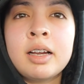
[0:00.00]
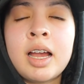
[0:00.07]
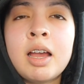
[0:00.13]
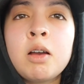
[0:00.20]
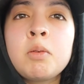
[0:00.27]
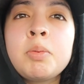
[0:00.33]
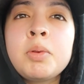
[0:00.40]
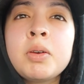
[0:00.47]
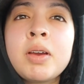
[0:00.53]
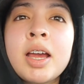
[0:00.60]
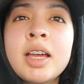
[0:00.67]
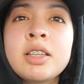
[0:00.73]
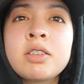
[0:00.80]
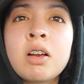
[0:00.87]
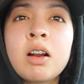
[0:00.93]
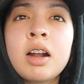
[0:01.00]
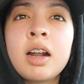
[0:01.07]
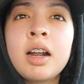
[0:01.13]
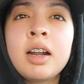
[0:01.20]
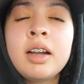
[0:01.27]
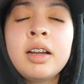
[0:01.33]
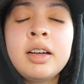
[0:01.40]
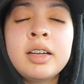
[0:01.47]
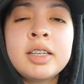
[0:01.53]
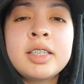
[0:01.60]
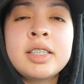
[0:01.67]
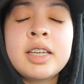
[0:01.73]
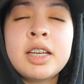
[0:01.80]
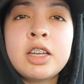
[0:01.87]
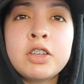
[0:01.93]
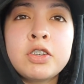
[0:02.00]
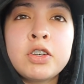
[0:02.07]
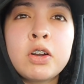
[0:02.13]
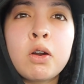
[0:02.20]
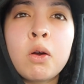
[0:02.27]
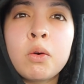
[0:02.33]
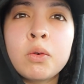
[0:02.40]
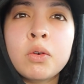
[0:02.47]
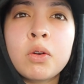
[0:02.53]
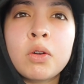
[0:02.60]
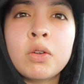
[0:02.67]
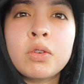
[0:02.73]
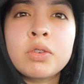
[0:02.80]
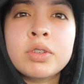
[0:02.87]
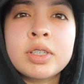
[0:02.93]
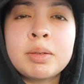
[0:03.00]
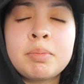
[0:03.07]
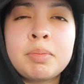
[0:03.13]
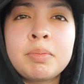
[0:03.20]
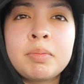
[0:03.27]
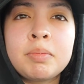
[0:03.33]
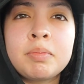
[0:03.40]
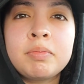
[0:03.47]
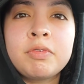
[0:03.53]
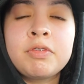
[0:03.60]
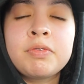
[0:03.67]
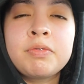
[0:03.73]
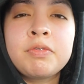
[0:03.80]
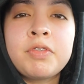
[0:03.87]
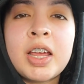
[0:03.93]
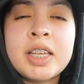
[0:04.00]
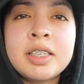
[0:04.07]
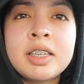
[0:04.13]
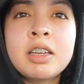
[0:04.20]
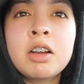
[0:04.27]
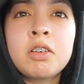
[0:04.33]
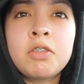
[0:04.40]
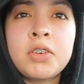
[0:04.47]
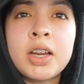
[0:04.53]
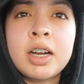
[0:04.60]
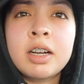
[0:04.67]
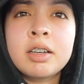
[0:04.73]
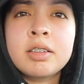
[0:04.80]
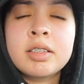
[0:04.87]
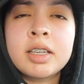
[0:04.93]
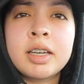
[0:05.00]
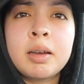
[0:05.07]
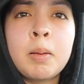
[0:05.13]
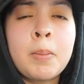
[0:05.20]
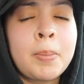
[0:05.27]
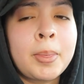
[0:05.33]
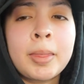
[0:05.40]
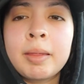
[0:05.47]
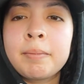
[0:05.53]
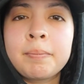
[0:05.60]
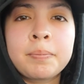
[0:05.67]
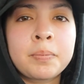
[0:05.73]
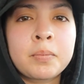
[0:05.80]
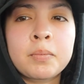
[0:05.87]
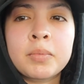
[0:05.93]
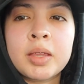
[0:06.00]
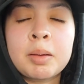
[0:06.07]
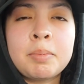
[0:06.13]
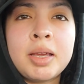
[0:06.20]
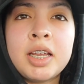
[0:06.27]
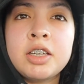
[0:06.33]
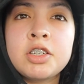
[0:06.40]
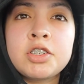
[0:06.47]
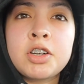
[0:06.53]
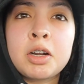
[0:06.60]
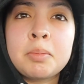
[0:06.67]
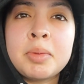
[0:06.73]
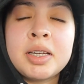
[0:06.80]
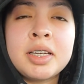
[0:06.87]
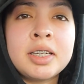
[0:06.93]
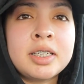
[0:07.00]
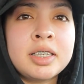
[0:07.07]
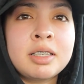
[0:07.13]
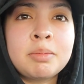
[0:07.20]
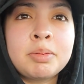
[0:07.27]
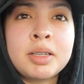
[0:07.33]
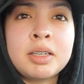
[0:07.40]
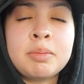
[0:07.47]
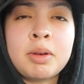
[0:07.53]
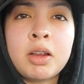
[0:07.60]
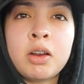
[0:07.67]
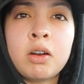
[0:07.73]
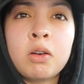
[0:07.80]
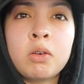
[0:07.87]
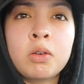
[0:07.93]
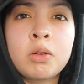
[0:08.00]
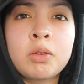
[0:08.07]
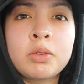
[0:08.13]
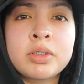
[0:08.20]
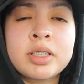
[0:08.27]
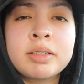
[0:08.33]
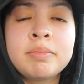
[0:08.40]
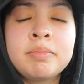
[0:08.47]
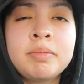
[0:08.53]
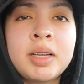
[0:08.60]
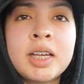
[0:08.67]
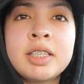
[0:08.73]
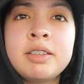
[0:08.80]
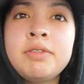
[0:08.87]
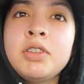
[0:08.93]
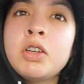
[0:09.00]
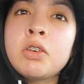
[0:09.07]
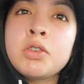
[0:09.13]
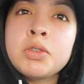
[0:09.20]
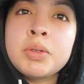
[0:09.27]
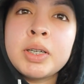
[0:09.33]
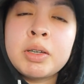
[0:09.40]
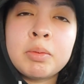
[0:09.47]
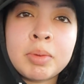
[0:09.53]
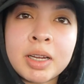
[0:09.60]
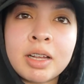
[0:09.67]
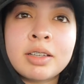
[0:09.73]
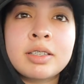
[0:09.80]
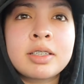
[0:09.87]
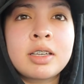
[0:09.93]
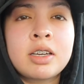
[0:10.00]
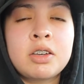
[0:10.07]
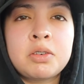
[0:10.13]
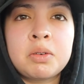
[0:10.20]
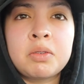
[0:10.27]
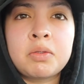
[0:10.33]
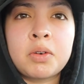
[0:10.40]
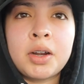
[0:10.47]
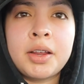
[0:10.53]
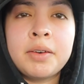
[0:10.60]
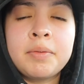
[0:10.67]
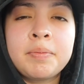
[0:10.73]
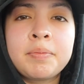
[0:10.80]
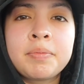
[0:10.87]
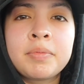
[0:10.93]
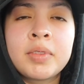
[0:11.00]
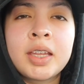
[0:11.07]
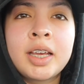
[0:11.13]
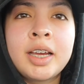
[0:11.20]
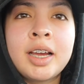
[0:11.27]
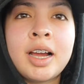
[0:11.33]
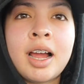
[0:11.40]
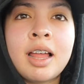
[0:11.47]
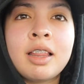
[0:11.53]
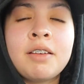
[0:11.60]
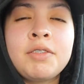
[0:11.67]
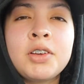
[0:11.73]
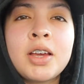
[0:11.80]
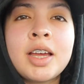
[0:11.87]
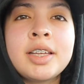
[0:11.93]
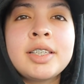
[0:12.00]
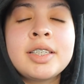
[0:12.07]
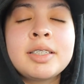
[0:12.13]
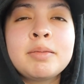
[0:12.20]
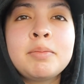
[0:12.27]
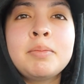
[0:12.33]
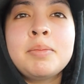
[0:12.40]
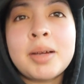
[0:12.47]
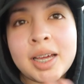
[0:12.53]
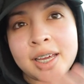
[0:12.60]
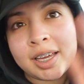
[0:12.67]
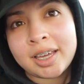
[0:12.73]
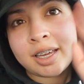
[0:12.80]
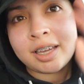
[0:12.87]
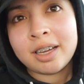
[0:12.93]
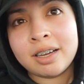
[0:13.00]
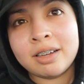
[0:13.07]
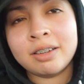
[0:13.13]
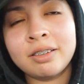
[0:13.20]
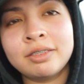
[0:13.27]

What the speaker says: I hope you guys are sticking to your own goals and facing your fears and being determined and disciplined about your own goals, because if you don't do it, nobody else is gonna do it for you. I love you guys. Bye.